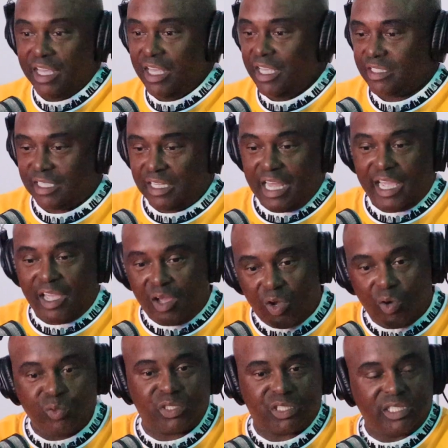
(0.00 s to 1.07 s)
to like, oh
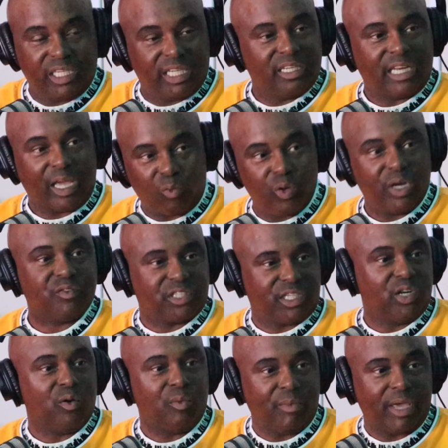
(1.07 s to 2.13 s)
shit, like what if she
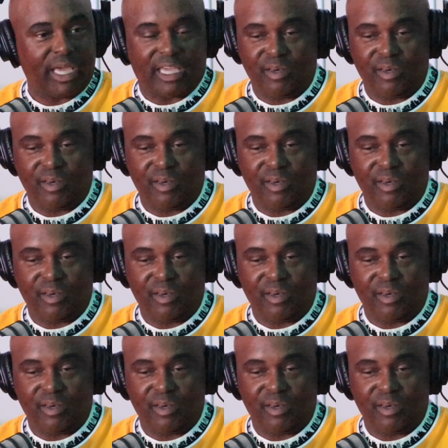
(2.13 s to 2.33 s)
don't make it?